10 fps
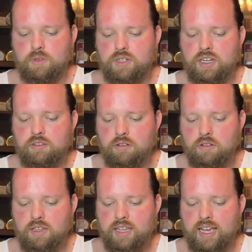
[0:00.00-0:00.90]

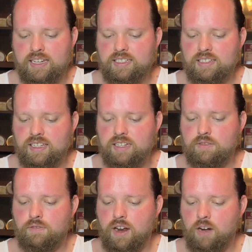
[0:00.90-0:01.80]
particularly
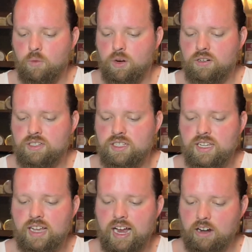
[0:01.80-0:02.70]
excellent fireworks.
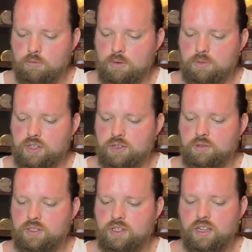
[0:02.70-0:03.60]
I remember
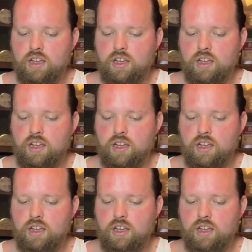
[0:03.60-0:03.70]
those.